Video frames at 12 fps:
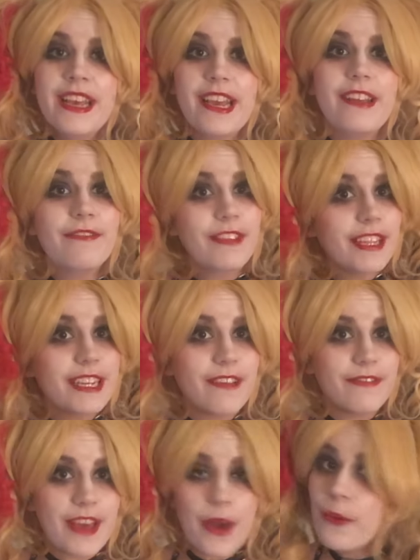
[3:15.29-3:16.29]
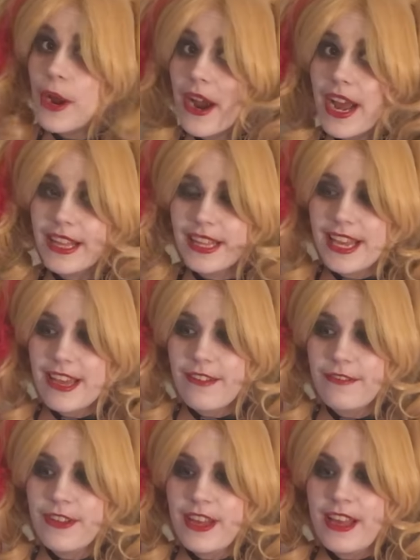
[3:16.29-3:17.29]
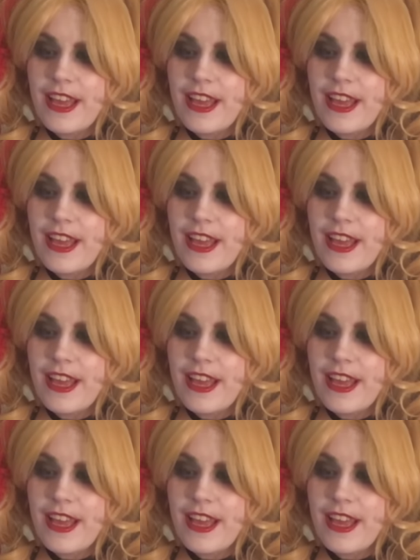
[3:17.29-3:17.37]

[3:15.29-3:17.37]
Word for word: in Philadelphia where I live